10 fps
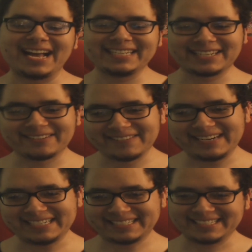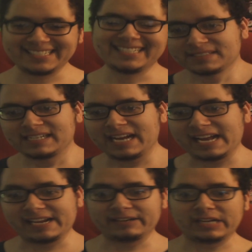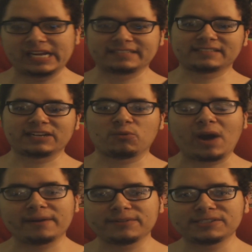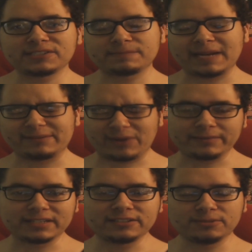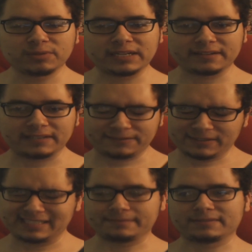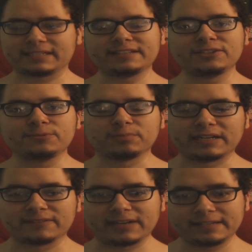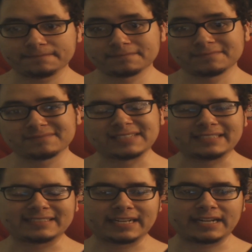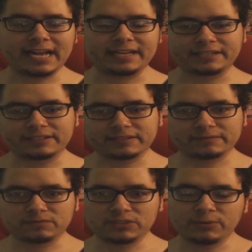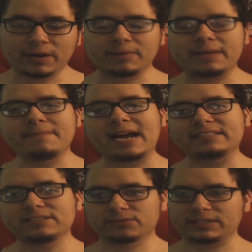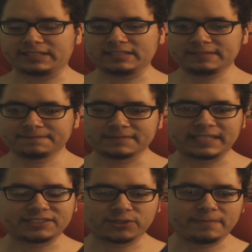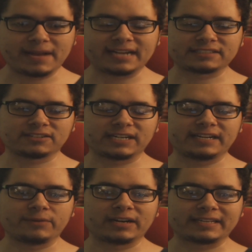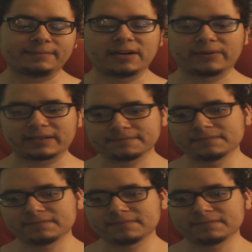Magic Arena. And it's like, why would a new player, like for example, get a new player, right? And say, hey, do you want to play Magic Arena? They enjoy Magic, okay? They want to keep going.